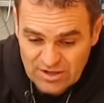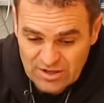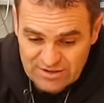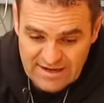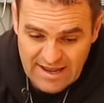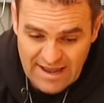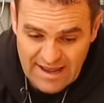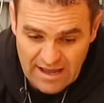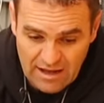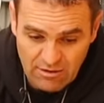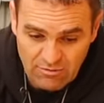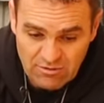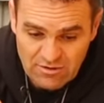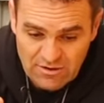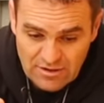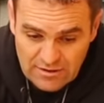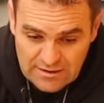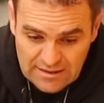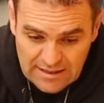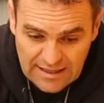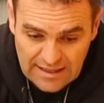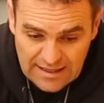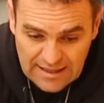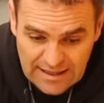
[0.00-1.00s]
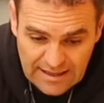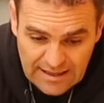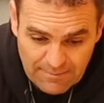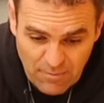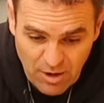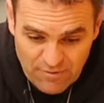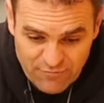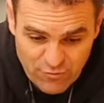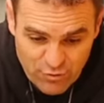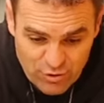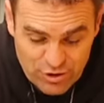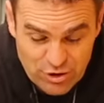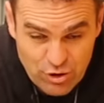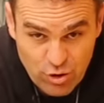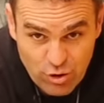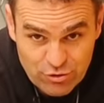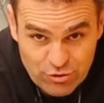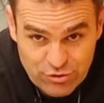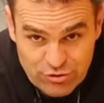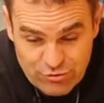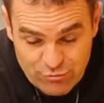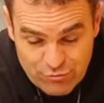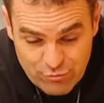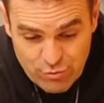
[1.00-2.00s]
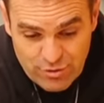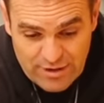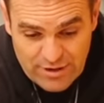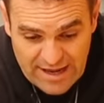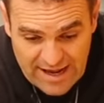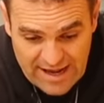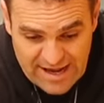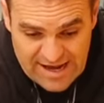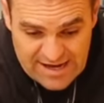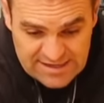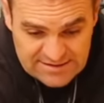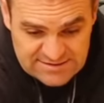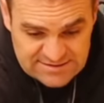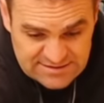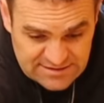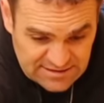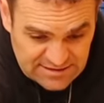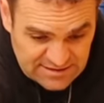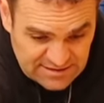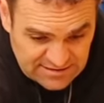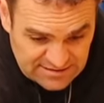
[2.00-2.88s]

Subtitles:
Now, I've already gone through it and